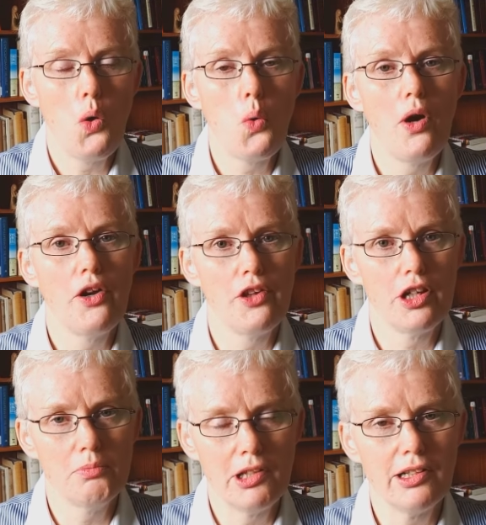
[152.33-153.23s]
where the
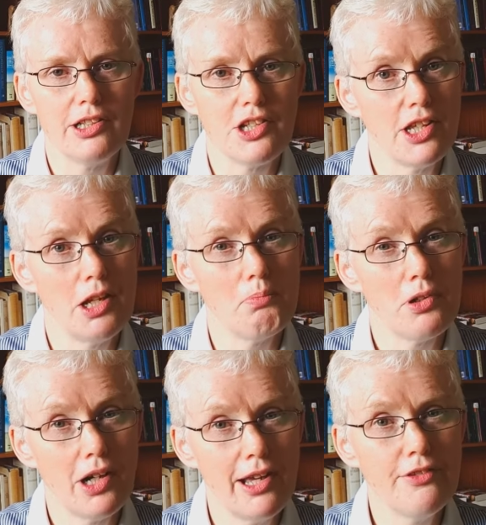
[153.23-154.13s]
committal is then
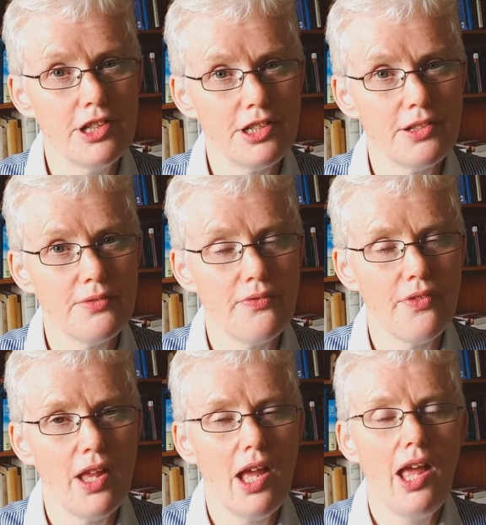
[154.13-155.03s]
private,
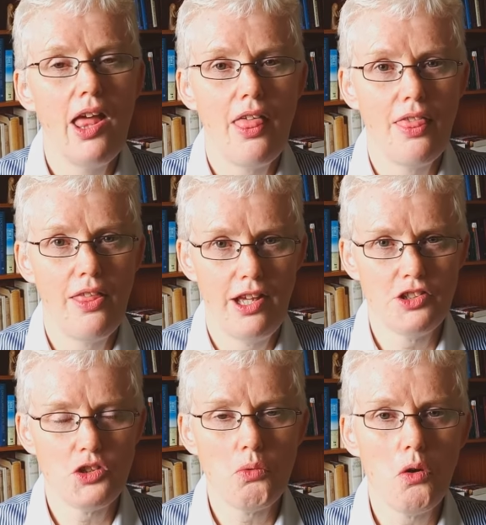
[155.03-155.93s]

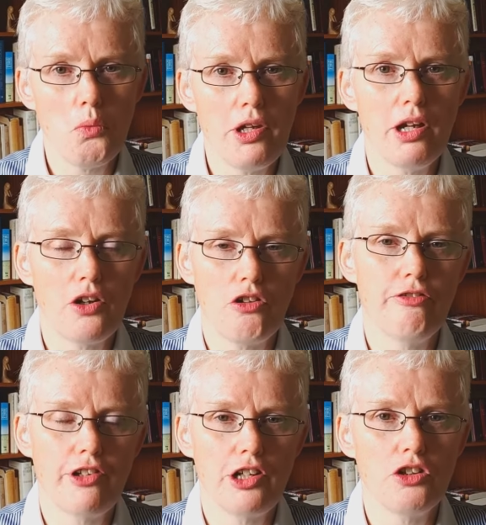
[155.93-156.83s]
that's what we are
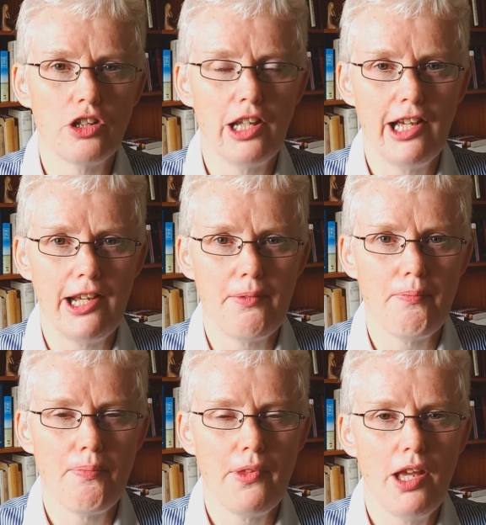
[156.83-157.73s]
offering online,
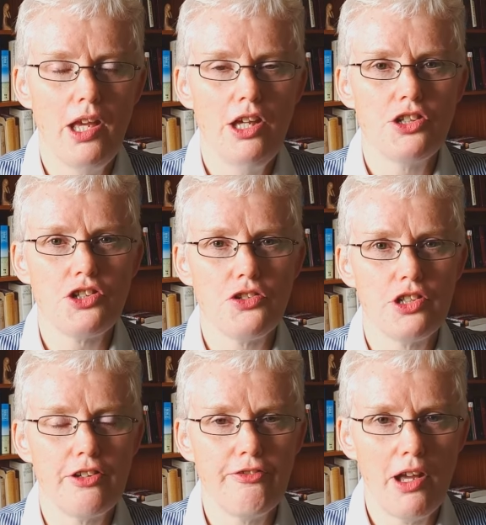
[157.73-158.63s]
so
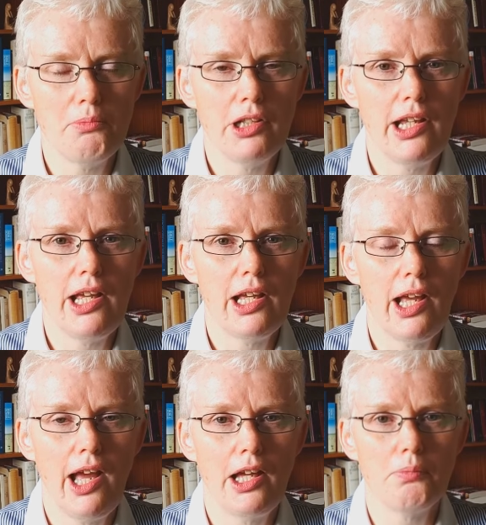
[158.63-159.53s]
that a family
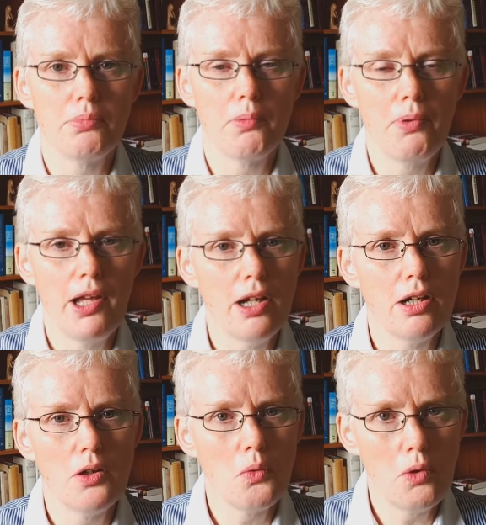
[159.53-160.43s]
can
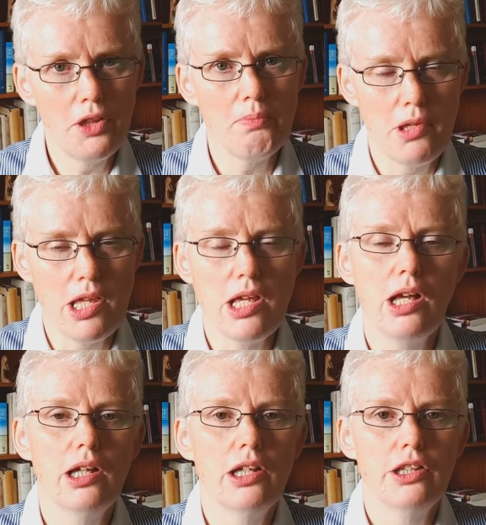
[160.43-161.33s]
prepare with me
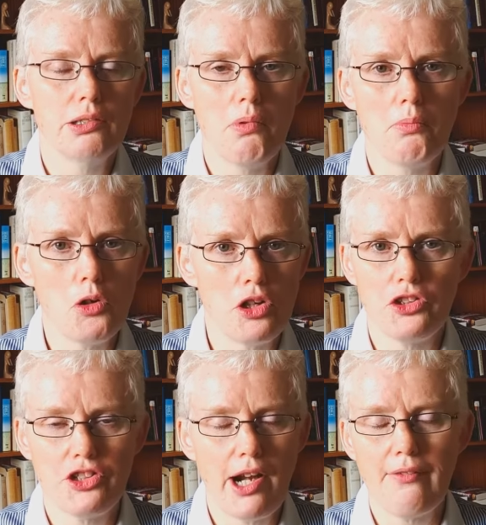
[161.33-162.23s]
the memorial
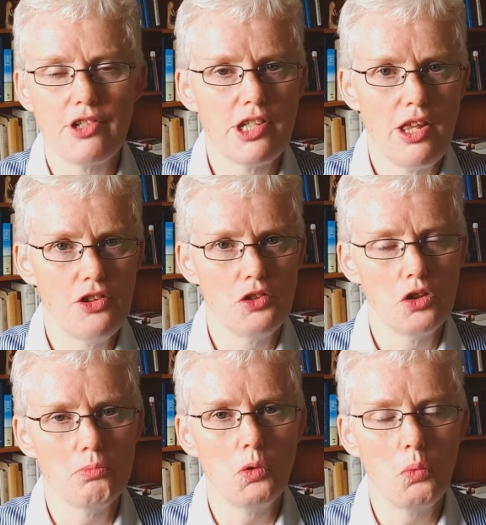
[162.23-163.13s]
service in the
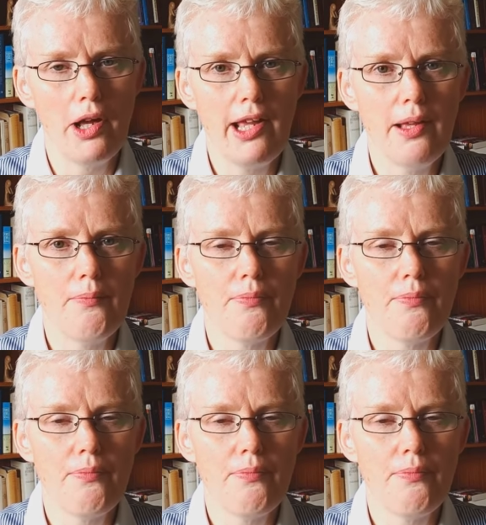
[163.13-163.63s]
normal way.